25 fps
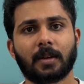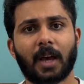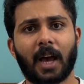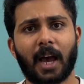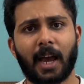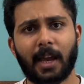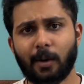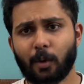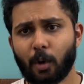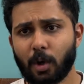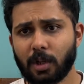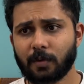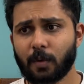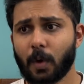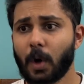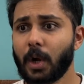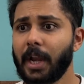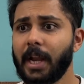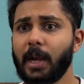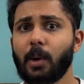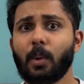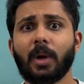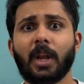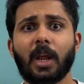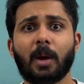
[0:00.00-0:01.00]
I know it's for
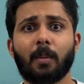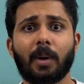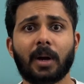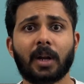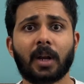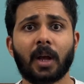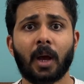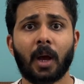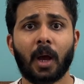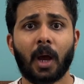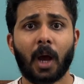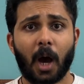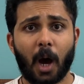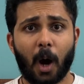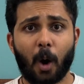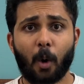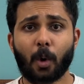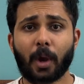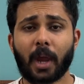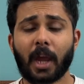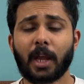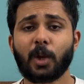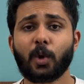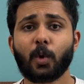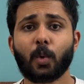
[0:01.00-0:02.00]
T20, but how
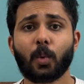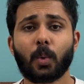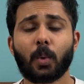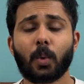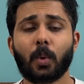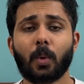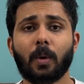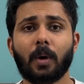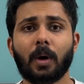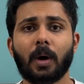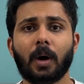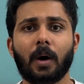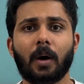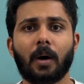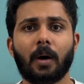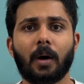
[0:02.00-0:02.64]
can you,